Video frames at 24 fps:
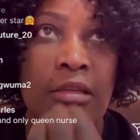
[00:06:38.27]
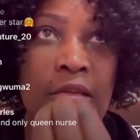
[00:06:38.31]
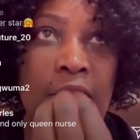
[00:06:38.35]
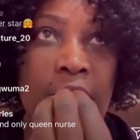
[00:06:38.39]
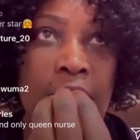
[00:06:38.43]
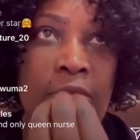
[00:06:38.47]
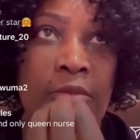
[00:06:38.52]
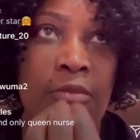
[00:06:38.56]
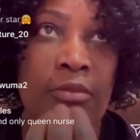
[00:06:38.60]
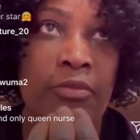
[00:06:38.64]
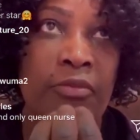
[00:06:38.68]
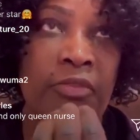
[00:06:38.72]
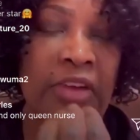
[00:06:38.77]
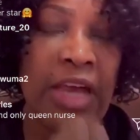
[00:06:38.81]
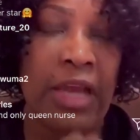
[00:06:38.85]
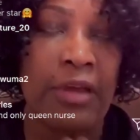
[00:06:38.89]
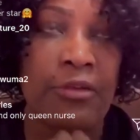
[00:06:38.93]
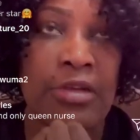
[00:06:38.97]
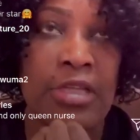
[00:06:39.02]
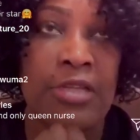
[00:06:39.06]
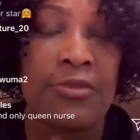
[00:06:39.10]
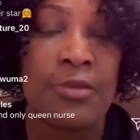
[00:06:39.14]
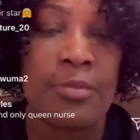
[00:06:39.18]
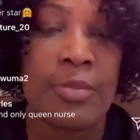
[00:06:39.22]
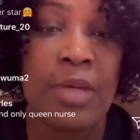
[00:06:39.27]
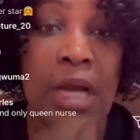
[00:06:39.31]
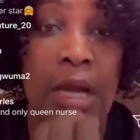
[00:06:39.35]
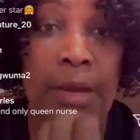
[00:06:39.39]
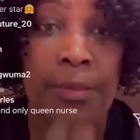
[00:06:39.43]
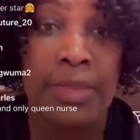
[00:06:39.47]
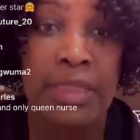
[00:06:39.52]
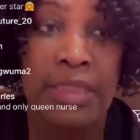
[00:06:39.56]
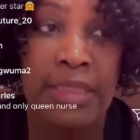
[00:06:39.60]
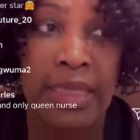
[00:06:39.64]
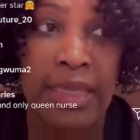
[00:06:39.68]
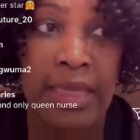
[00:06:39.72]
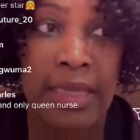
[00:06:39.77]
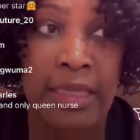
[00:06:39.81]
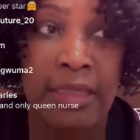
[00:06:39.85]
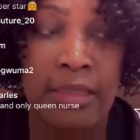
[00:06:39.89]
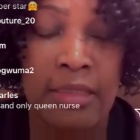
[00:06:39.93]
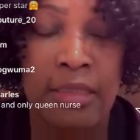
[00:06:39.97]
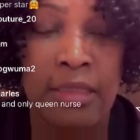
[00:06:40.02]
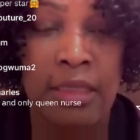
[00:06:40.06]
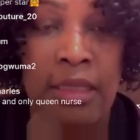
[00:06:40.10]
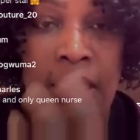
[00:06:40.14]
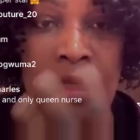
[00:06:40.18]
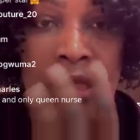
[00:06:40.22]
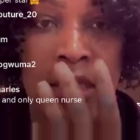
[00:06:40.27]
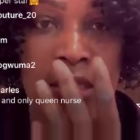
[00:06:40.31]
virus from coming in to